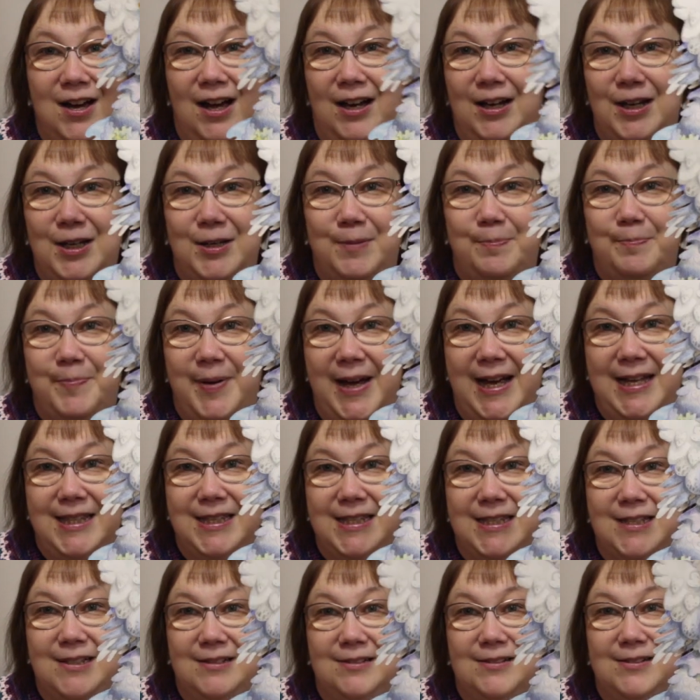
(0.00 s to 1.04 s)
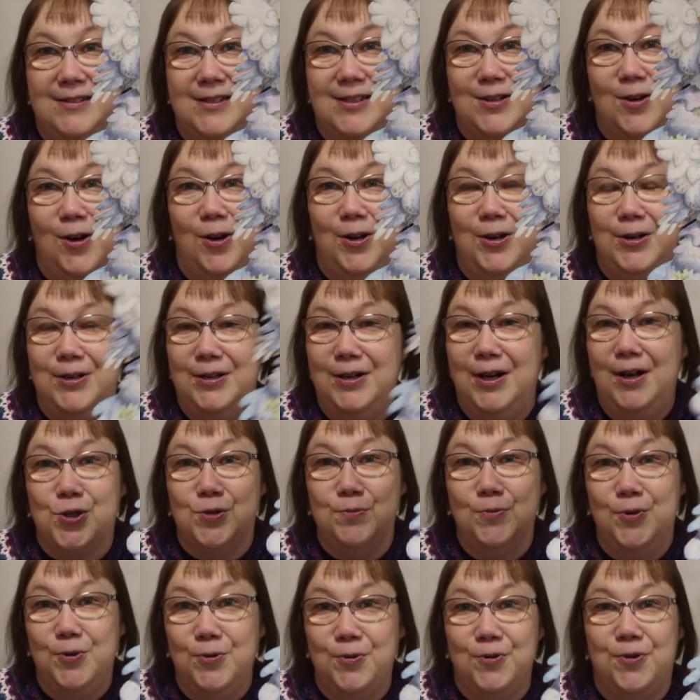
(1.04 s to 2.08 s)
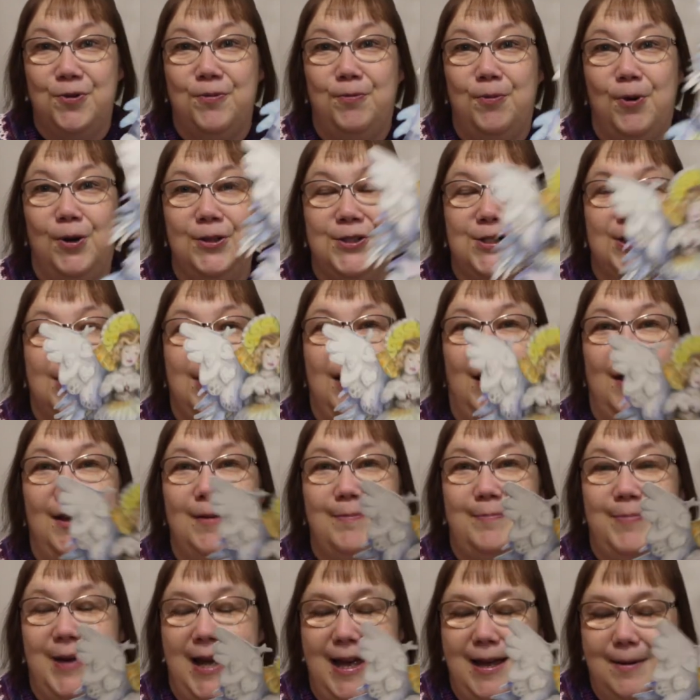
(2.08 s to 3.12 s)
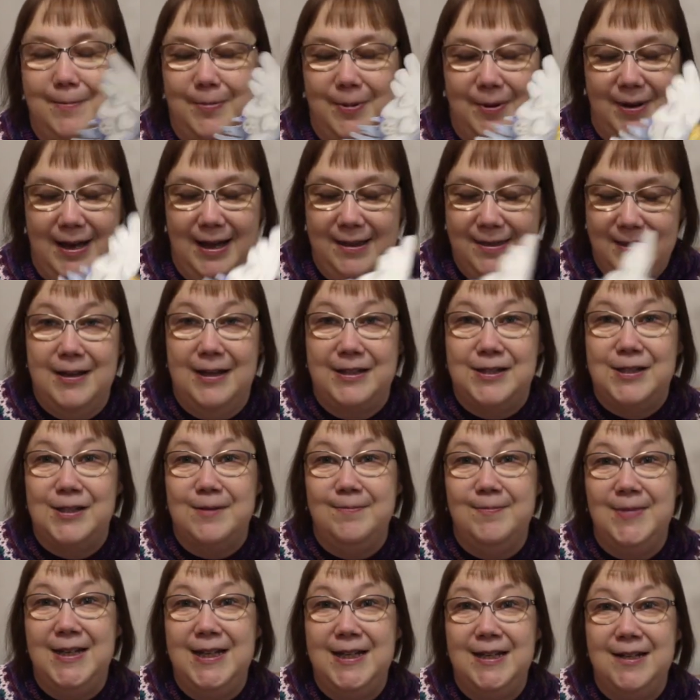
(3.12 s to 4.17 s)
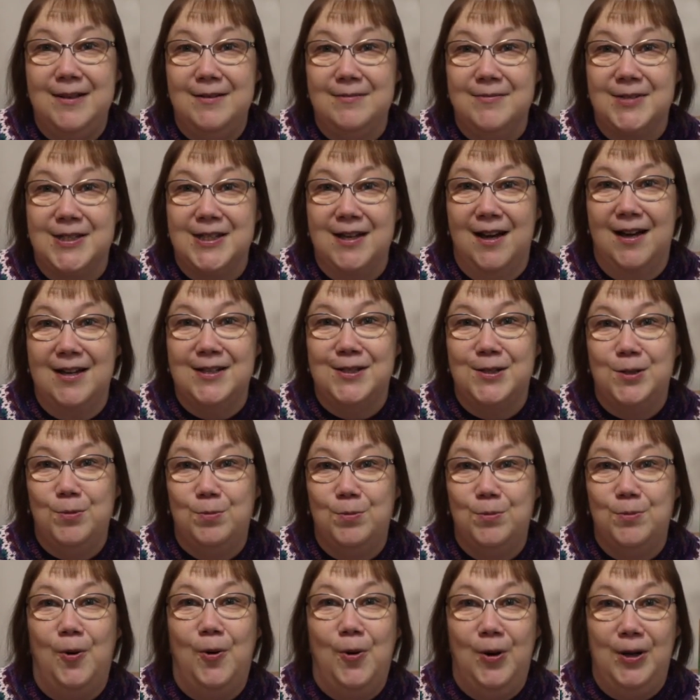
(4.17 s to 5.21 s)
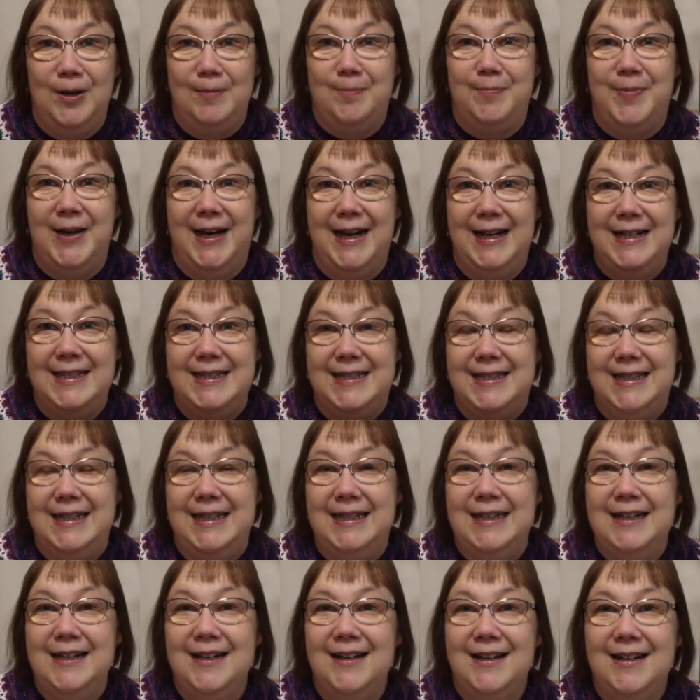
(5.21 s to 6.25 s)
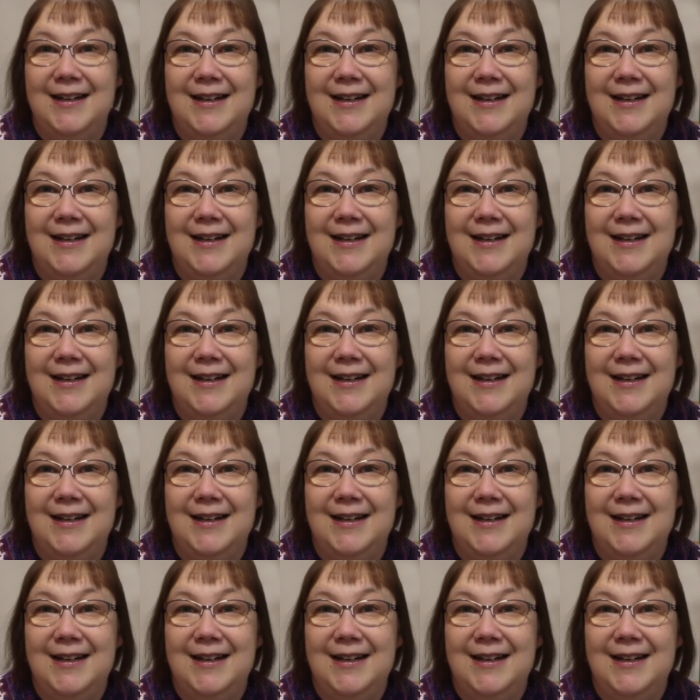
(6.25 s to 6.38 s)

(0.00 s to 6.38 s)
colored pencils on smooth watercolor paper, and that's a medium-sized oil painting.